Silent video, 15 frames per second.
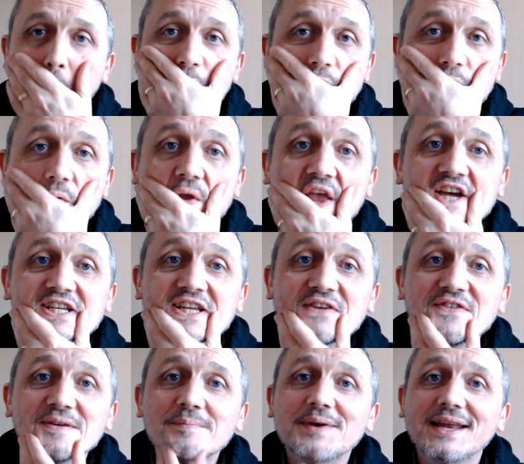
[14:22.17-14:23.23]
Yes,
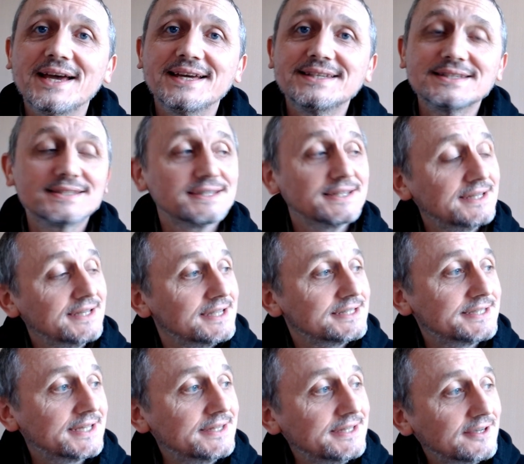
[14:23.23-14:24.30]
having plans.
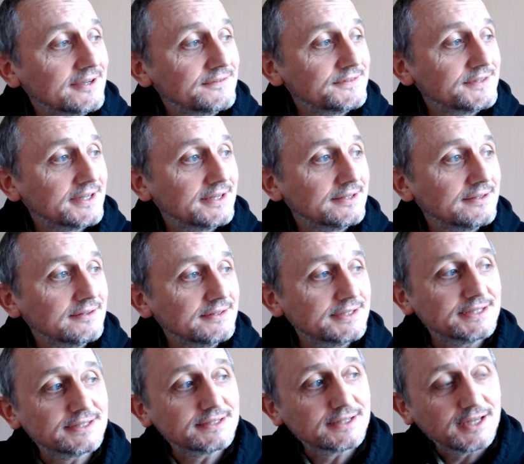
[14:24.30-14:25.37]
Something I've done, this
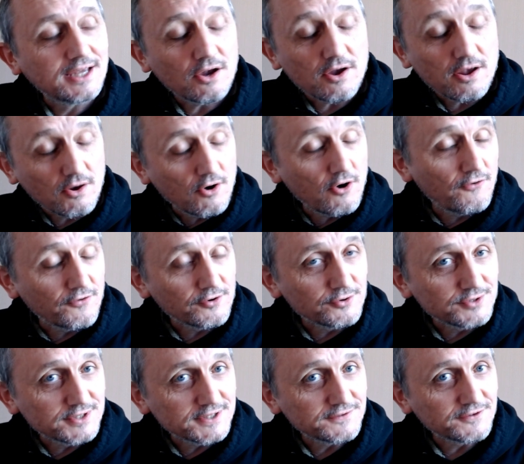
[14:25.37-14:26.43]
is going off onto a
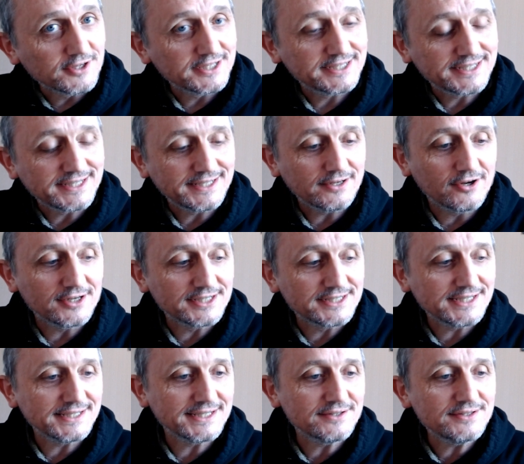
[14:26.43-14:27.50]
different holiday
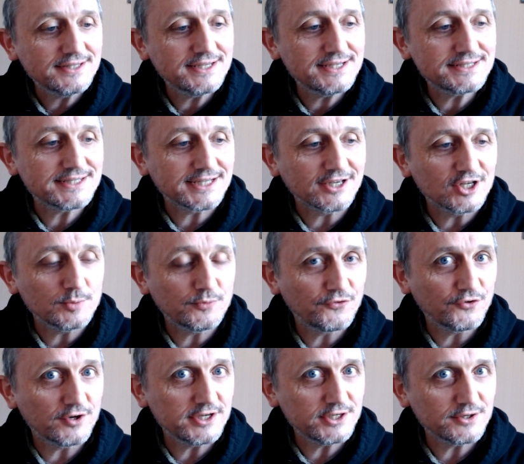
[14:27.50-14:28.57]
now. Years ago,
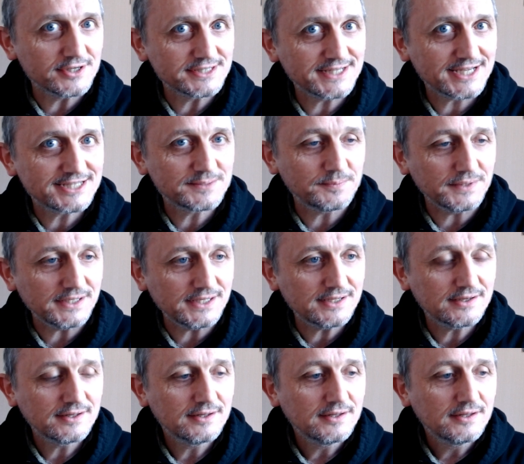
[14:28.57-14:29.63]
before I knew I was Aspie,
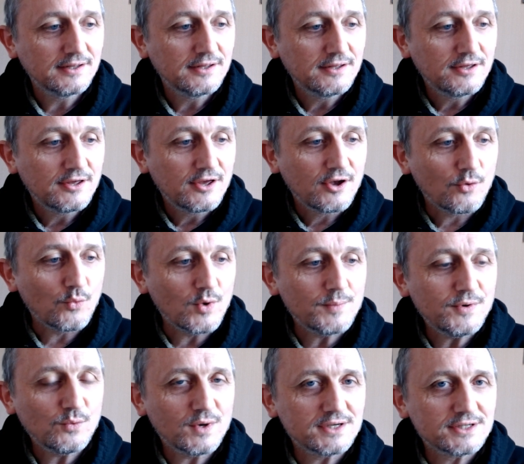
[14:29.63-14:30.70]
when we
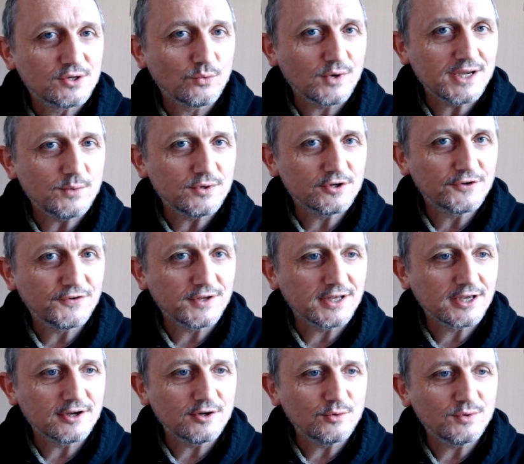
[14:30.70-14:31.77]
went away, we'd often
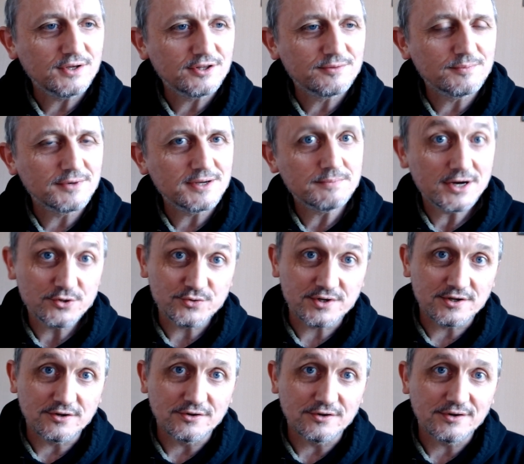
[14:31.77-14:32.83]
go with my
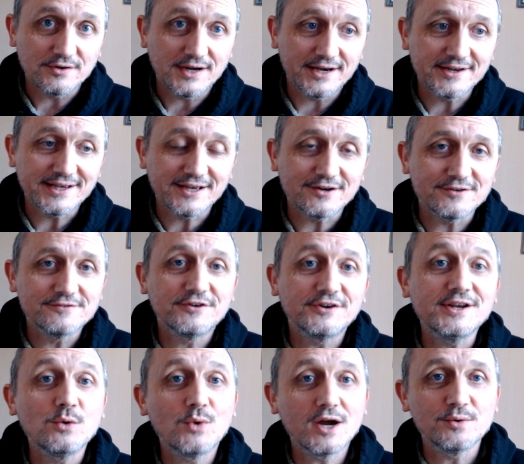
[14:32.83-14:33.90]
mother-in-law, and I get on very
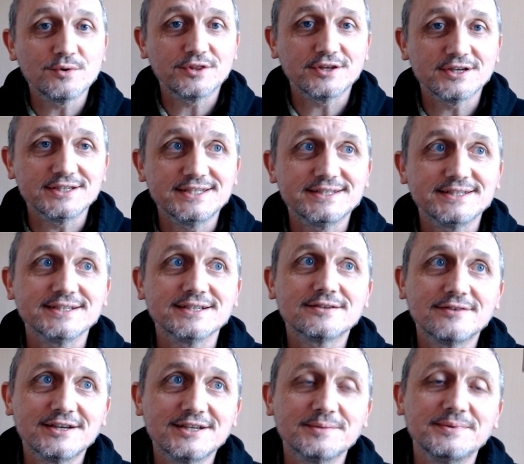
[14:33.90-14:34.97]
well with her. She's
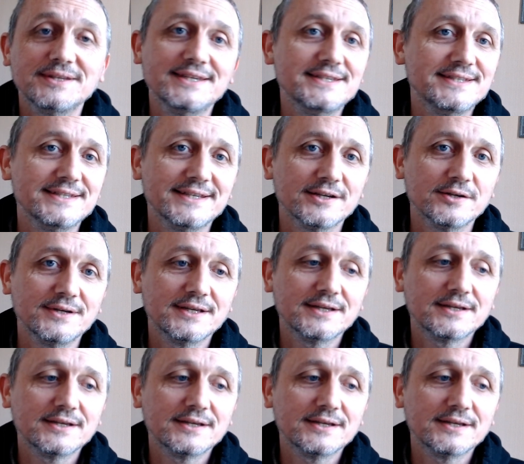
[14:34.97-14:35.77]
incredibly easygoing.